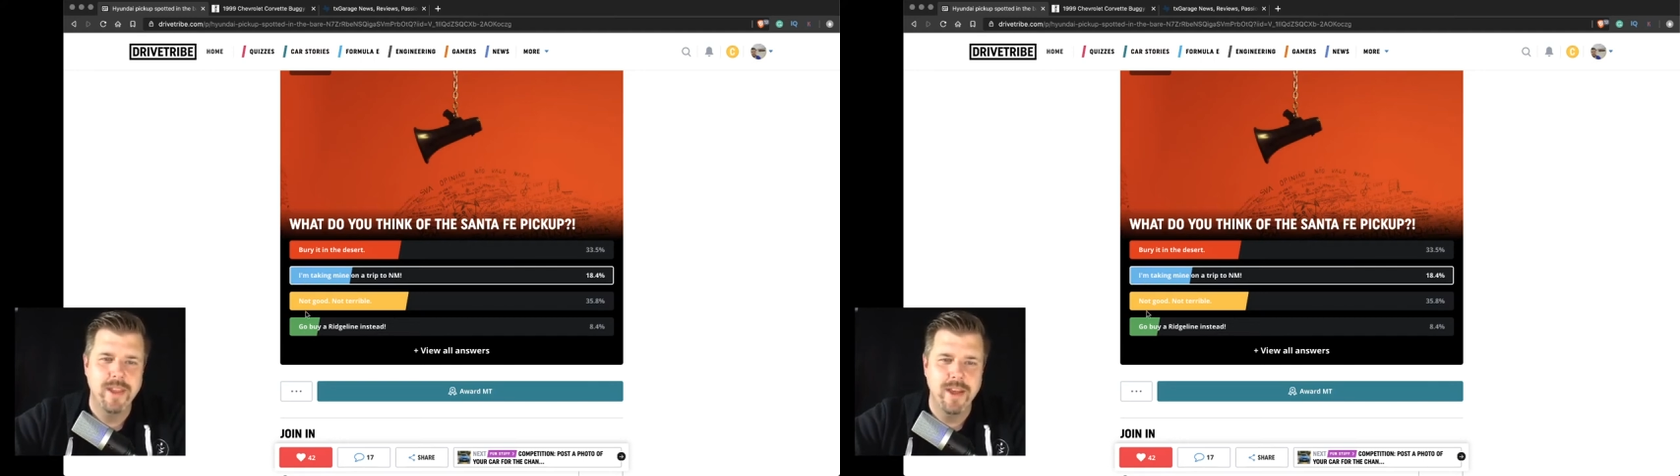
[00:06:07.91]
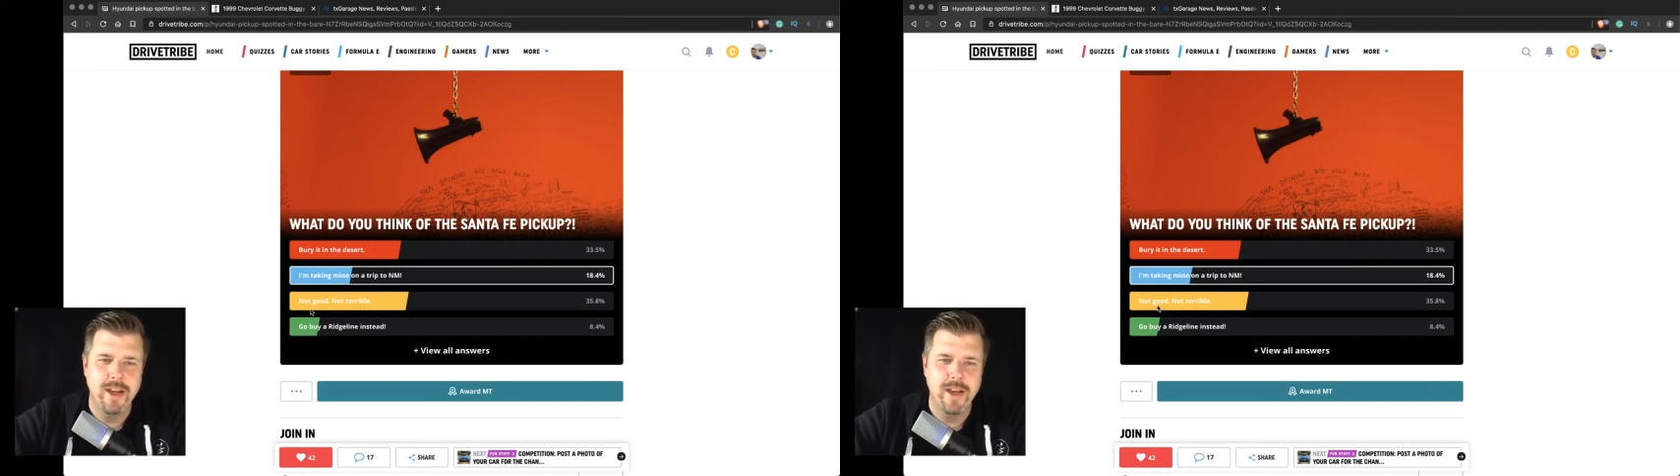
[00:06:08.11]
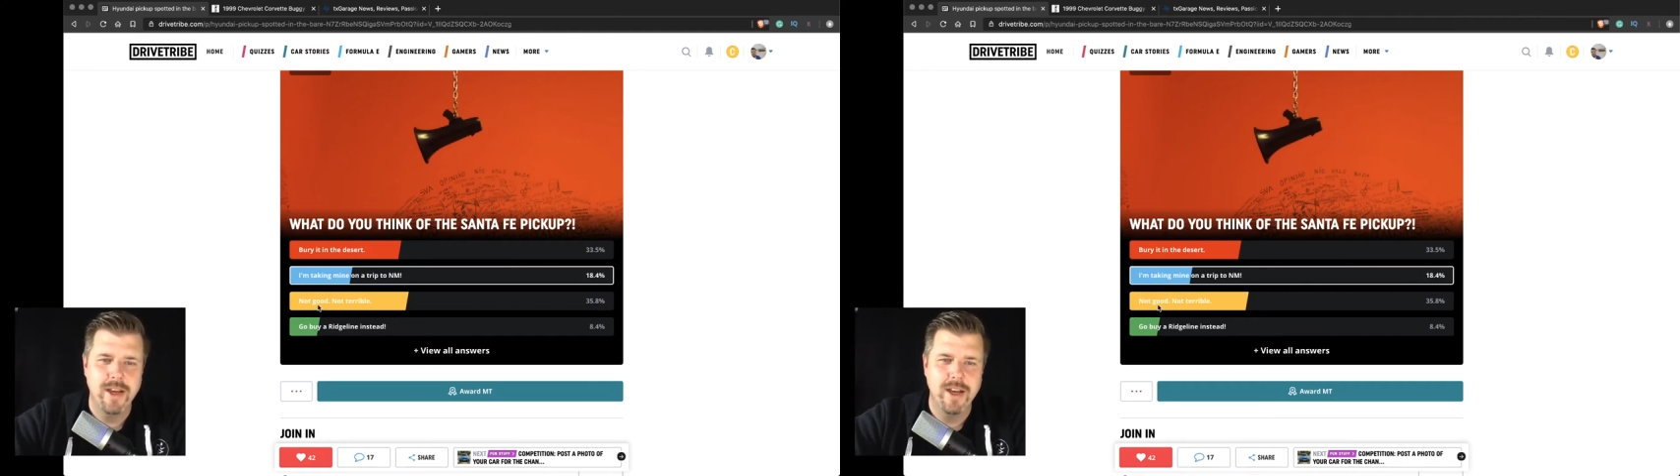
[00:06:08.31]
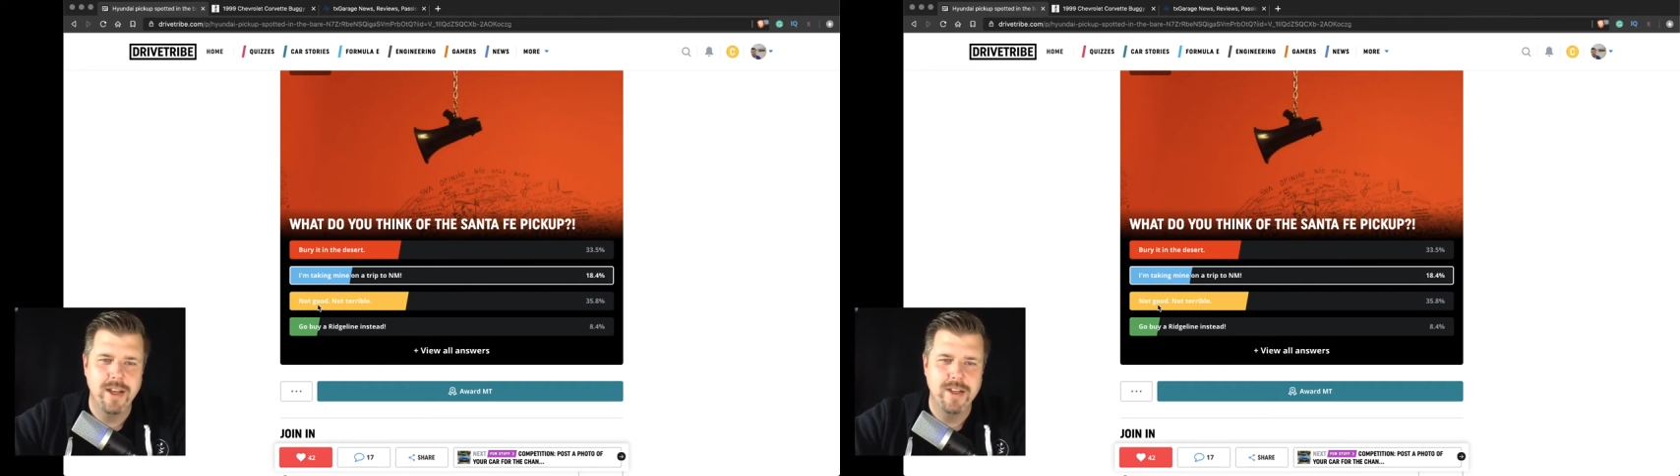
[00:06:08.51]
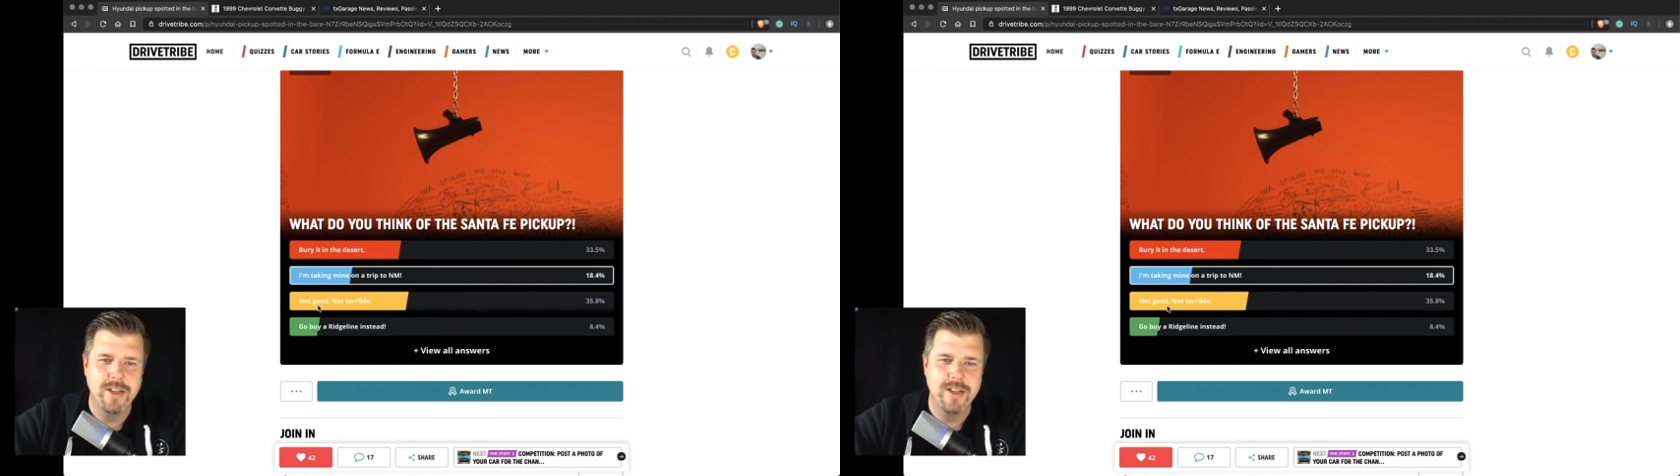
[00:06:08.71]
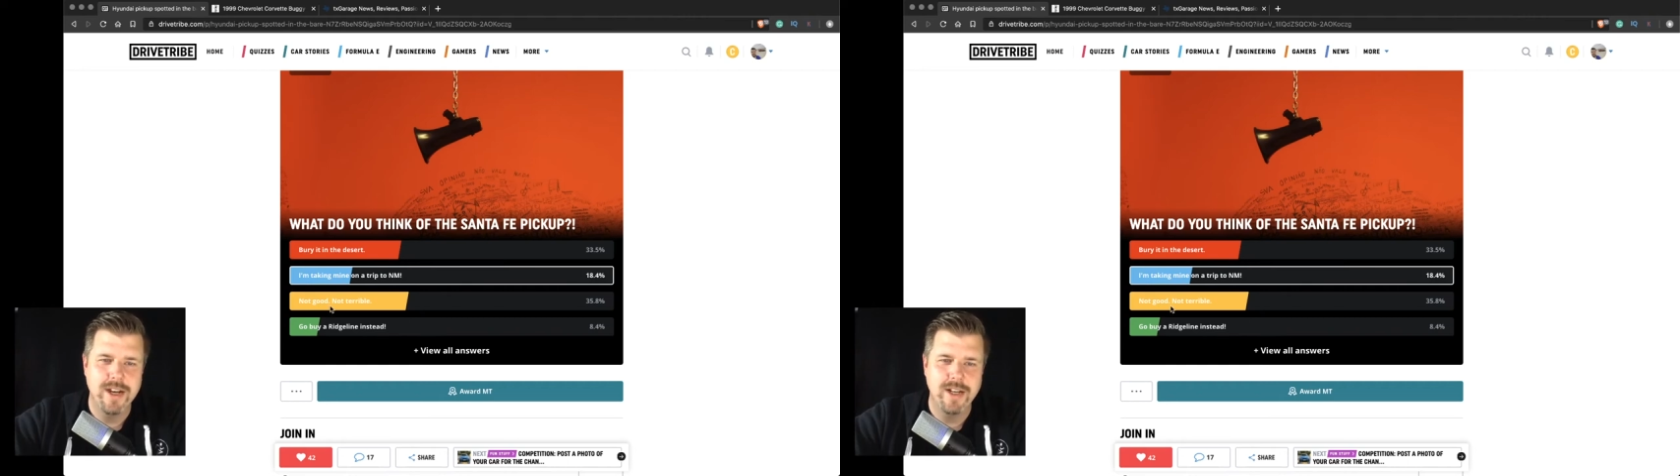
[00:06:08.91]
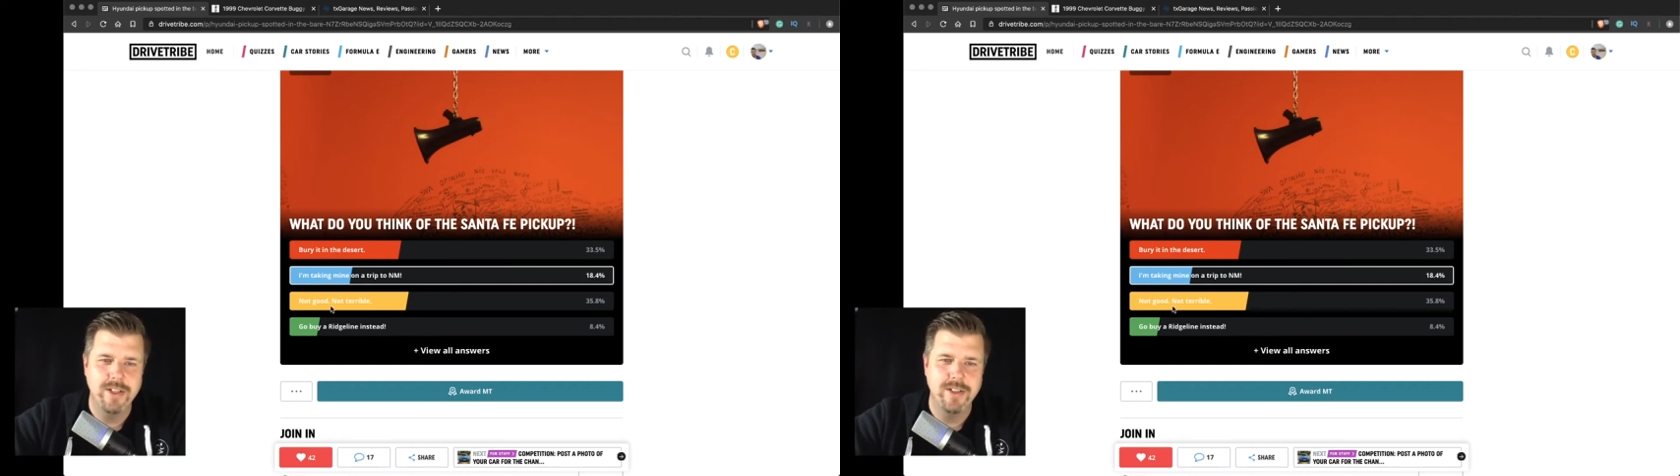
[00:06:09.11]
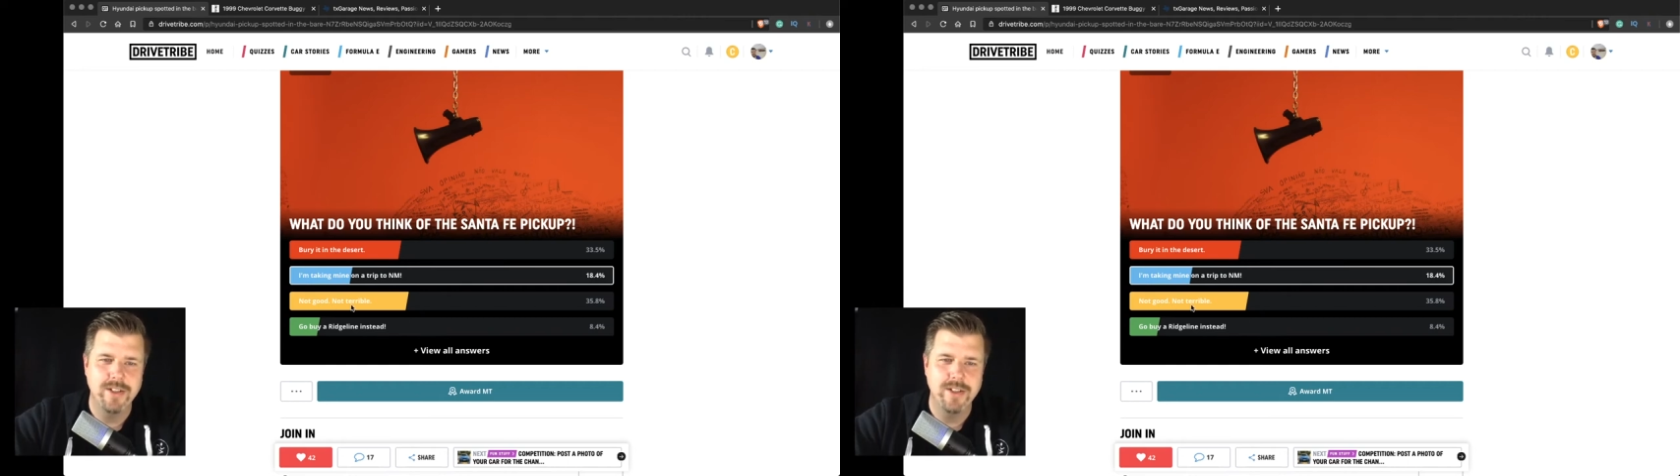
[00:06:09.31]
Not